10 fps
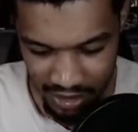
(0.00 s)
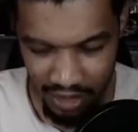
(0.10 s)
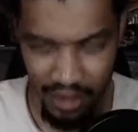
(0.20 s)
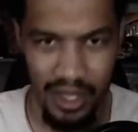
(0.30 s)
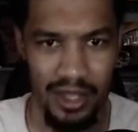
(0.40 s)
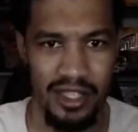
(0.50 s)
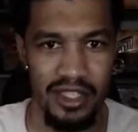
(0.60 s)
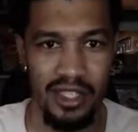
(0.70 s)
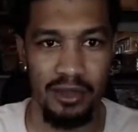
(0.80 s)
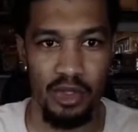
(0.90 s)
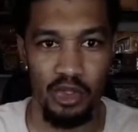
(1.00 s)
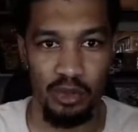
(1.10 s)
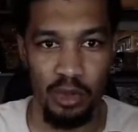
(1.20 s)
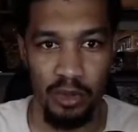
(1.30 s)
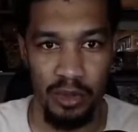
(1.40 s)
Okay, so it seems a little
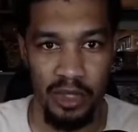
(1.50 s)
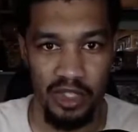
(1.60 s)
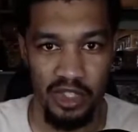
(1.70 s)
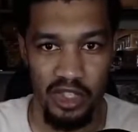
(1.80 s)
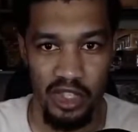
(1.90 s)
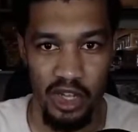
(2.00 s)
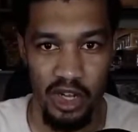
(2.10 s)
small, maybe because it's in the